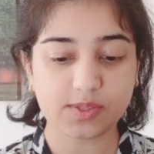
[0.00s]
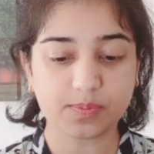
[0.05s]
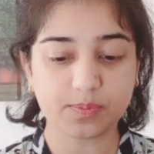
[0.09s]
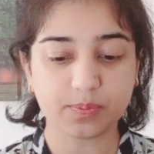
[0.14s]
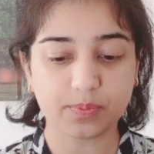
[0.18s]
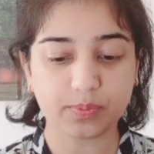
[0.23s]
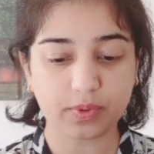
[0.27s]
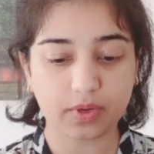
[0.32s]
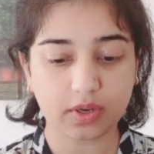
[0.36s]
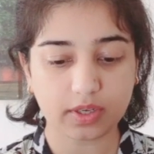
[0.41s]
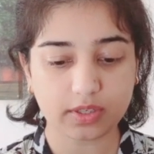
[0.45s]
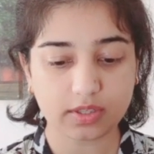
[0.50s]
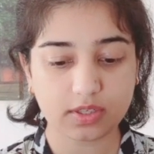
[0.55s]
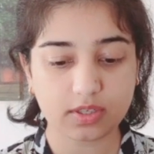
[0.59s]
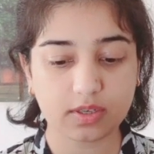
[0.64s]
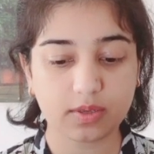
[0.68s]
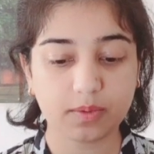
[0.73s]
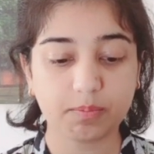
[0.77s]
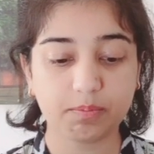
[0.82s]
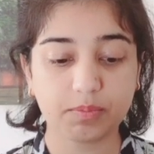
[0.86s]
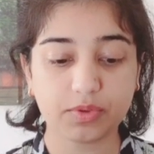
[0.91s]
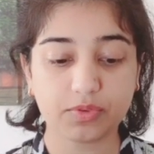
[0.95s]
is
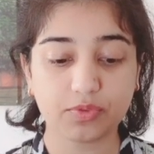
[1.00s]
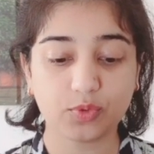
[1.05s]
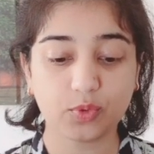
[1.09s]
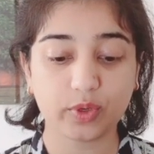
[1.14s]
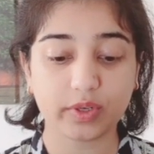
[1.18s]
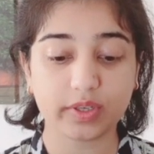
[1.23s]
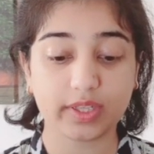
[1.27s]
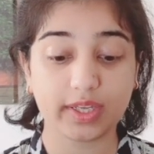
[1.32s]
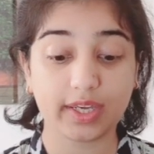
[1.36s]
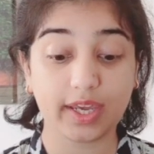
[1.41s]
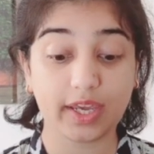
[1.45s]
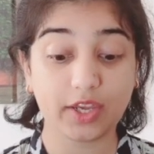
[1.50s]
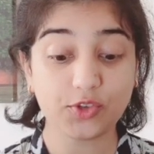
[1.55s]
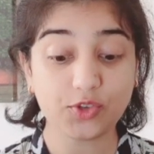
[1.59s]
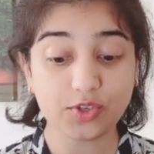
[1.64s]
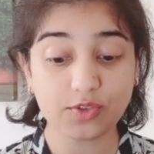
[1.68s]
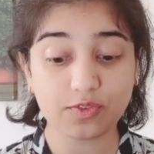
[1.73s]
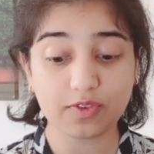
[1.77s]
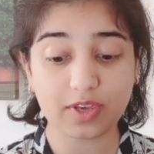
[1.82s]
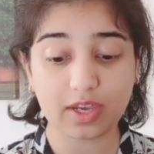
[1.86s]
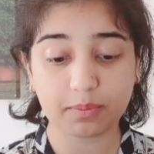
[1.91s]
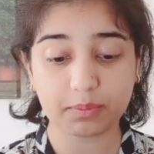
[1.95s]
brought before the
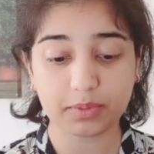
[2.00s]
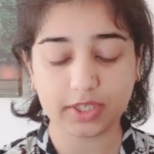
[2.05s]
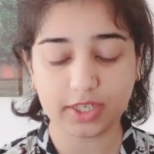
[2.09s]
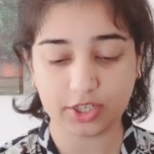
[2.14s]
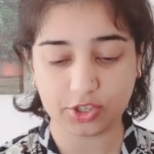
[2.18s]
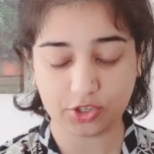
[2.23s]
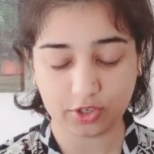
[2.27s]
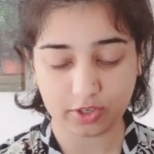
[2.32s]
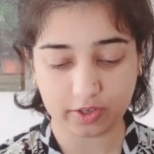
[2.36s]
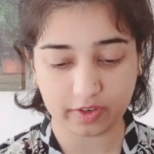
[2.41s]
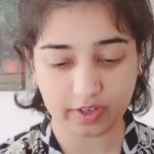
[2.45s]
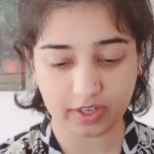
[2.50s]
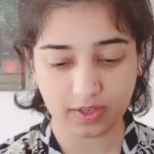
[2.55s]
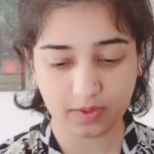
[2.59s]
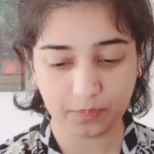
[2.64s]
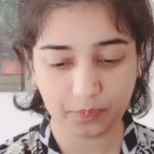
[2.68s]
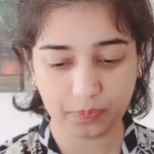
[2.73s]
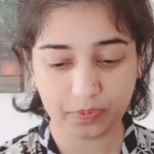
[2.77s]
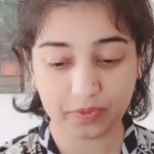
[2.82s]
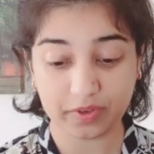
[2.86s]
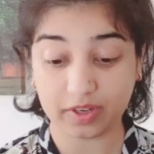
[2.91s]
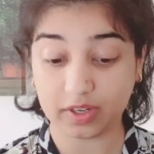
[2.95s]
ancient family
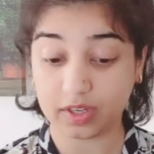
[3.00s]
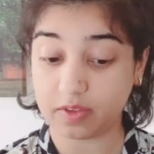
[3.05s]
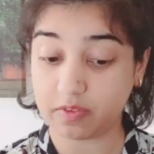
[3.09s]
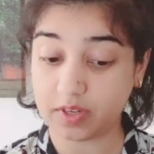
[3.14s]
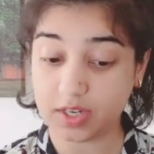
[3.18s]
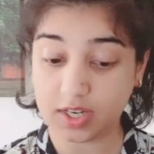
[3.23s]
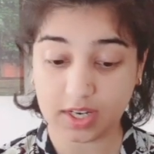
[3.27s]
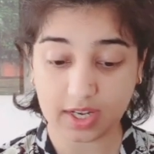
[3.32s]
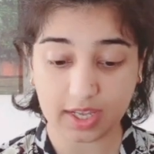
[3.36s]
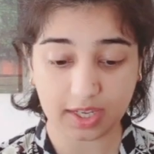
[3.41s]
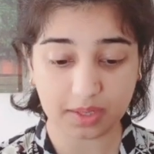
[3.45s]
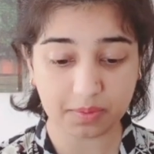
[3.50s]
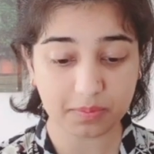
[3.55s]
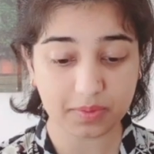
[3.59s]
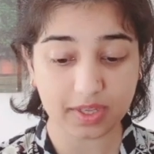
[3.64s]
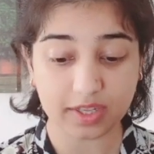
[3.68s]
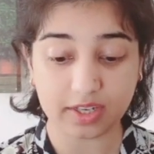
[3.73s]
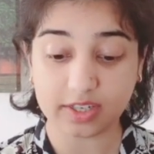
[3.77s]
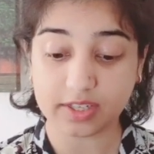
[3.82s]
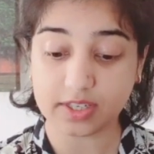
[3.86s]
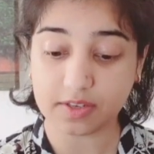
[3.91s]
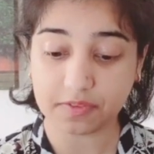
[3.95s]
dictionary. They're given a name
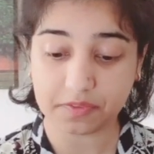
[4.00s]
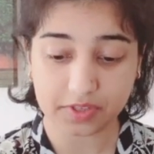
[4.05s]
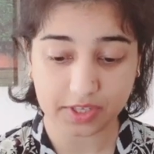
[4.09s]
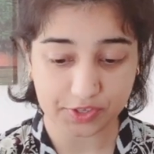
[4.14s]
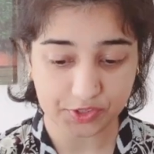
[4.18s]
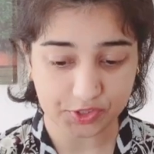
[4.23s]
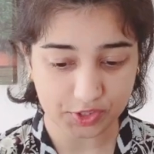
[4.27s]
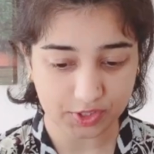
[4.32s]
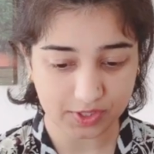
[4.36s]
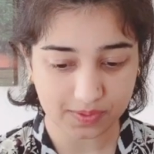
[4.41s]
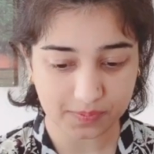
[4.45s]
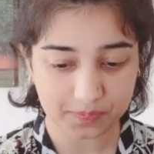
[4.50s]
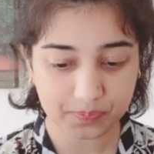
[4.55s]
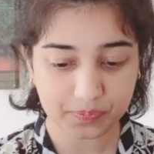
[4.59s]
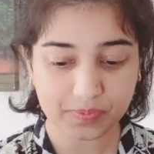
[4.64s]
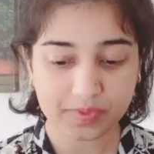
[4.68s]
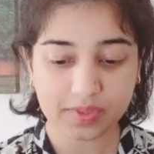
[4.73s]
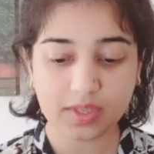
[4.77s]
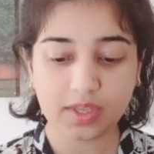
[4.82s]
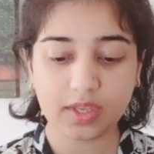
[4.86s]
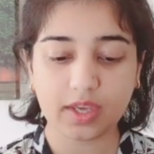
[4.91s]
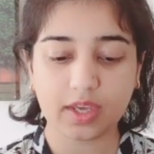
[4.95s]
and a definition,
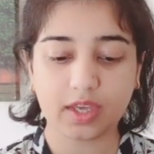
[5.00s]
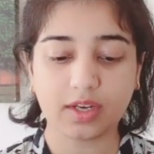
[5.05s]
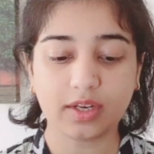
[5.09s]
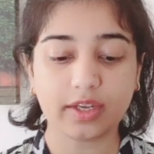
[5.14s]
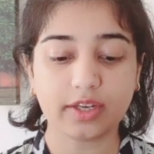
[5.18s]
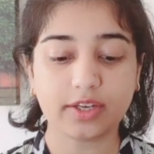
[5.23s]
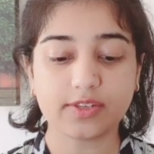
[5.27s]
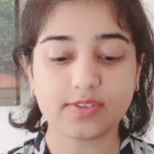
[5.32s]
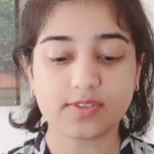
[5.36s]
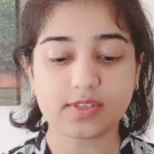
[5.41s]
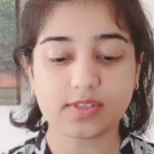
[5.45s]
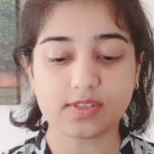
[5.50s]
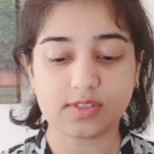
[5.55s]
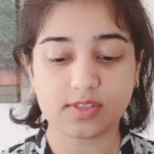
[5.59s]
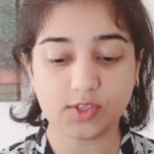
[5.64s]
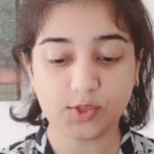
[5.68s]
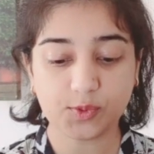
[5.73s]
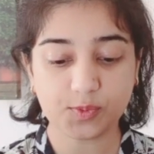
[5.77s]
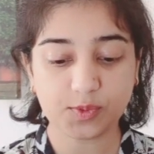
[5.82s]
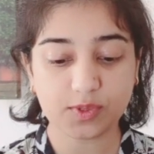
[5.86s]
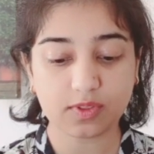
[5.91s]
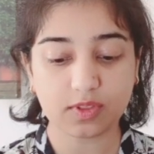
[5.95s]
and it is
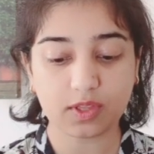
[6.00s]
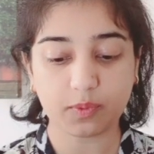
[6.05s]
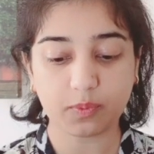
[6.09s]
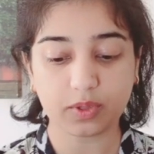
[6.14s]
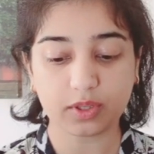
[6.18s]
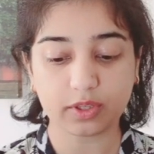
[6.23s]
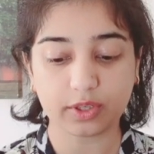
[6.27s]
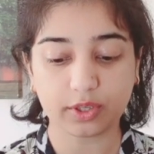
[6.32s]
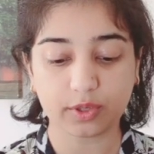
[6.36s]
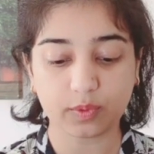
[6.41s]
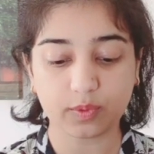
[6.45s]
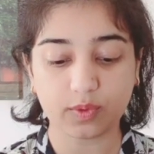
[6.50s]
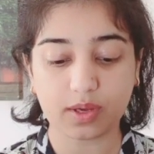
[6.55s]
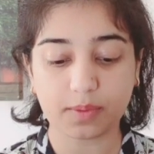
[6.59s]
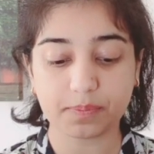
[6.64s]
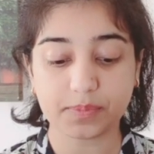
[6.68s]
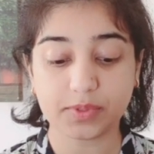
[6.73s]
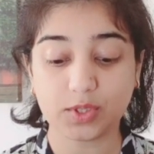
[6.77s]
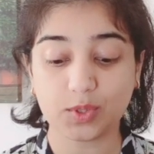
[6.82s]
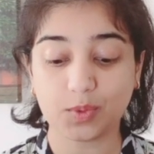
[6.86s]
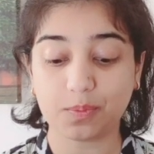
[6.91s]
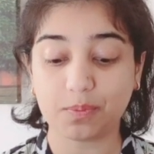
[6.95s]
assumed they will grow
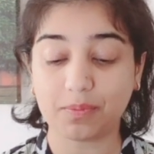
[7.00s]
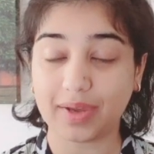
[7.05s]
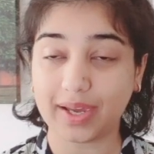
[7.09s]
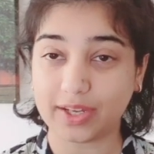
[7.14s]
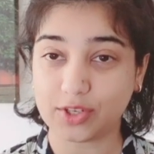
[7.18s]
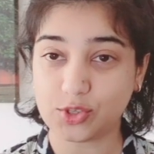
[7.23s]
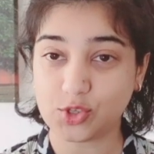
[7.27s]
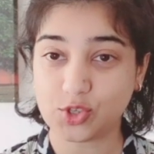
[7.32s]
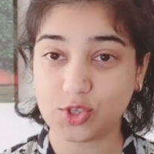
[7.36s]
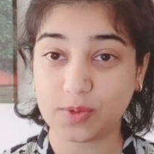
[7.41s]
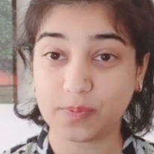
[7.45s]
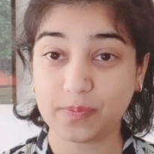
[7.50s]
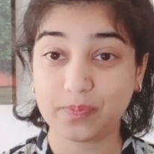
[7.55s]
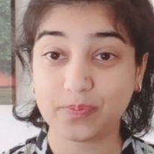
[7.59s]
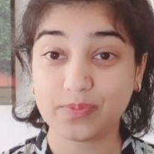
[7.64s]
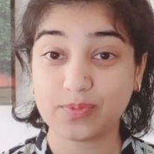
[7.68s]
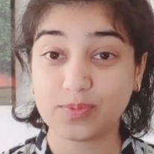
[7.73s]
up to match.